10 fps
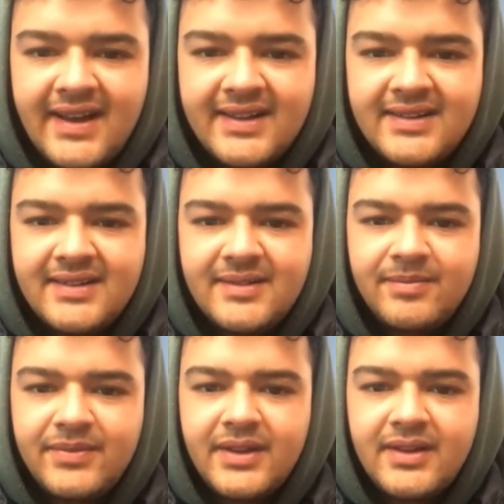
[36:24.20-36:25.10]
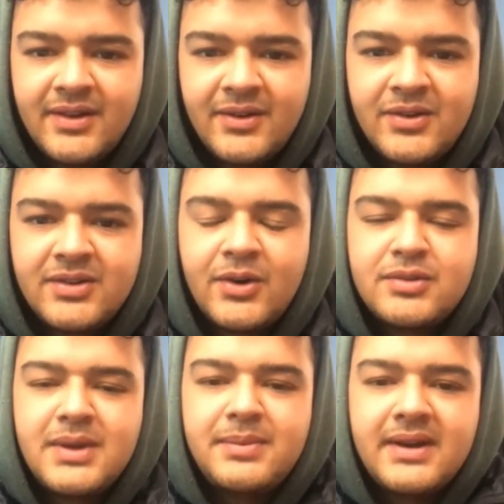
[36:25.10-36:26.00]
and it was
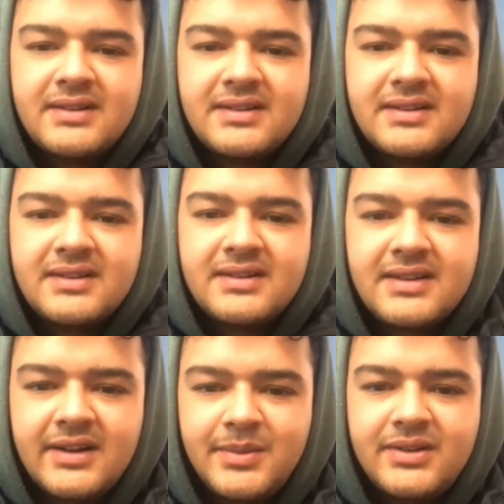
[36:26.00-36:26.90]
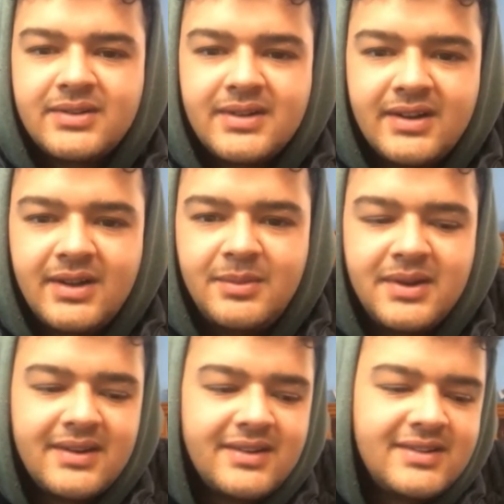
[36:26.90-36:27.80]
always my parents telling me to study
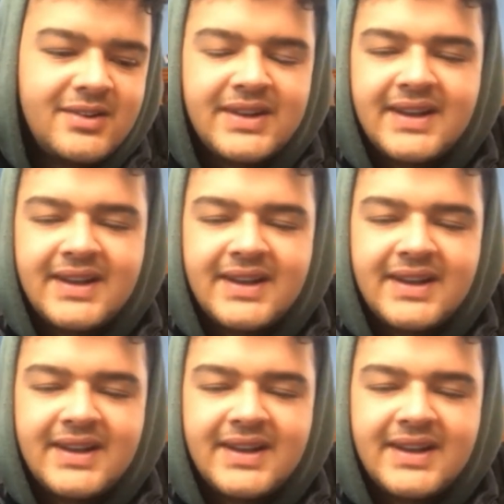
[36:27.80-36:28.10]
because your dad